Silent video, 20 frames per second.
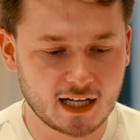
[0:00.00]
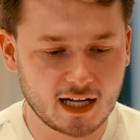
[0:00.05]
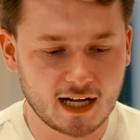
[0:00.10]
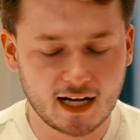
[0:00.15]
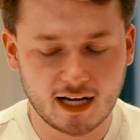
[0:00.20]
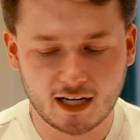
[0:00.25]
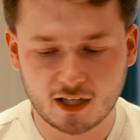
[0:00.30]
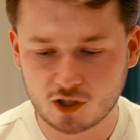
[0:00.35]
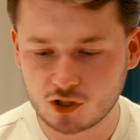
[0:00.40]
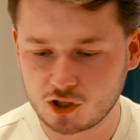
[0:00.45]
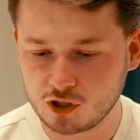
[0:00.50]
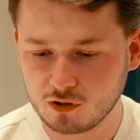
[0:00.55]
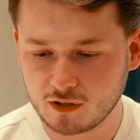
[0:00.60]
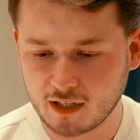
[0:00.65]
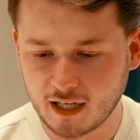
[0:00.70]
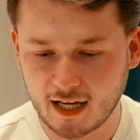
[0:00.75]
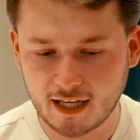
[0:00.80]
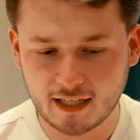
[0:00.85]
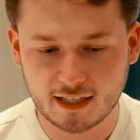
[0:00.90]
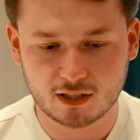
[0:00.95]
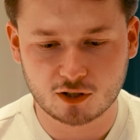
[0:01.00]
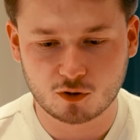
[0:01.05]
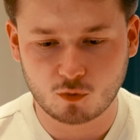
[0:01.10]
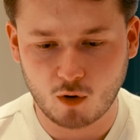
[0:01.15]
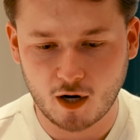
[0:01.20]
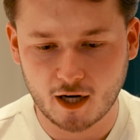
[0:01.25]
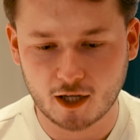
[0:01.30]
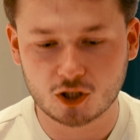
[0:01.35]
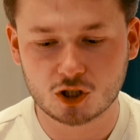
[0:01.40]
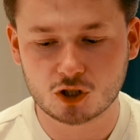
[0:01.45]
Argos UK is
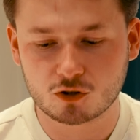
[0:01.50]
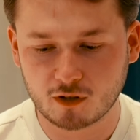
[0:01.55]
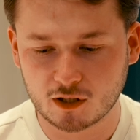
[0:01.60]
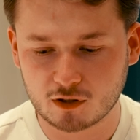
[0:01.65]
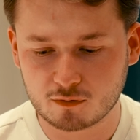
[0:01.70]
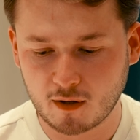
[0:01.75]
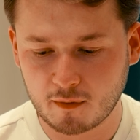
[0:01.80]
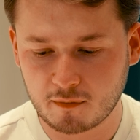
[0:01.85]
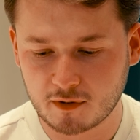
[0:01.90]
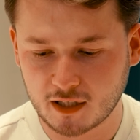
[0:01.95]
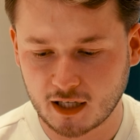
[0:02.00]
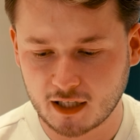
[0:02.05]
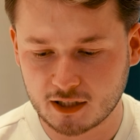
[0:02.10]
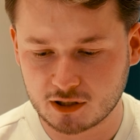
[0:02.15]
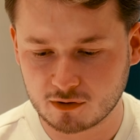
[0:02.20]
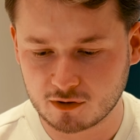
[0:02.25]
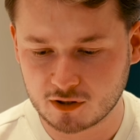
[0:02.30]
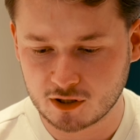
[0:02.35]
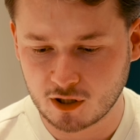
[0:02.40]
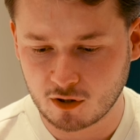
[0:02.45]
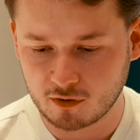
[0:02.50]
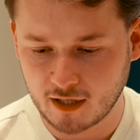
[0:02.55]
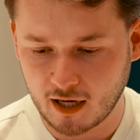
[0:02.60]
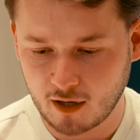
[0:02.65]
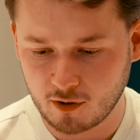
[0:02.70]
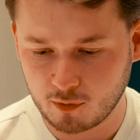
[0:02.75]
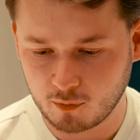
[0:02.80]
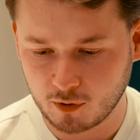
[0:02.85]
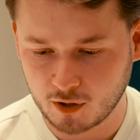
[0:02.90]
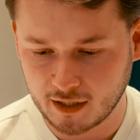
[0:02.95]
quite a strict website, so it's no
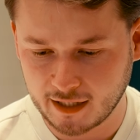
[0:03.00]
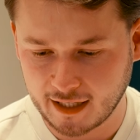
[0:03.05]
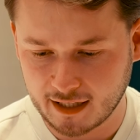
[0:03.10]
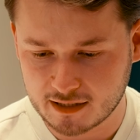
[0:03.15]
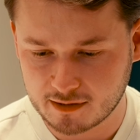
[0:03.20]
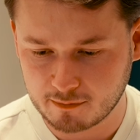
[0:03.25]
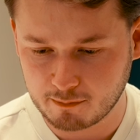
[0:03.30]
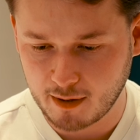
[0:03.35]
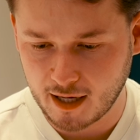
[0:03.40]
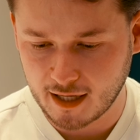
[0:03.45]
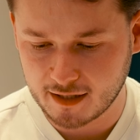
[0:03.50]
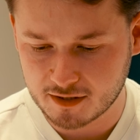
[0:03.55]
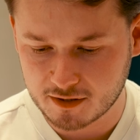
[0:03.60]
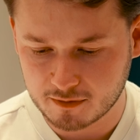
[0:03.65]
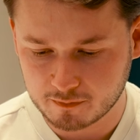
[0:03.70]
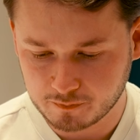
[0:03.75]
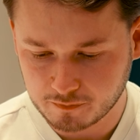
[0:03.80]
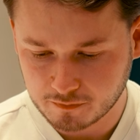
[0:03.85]
doubt that we're going to get some bans.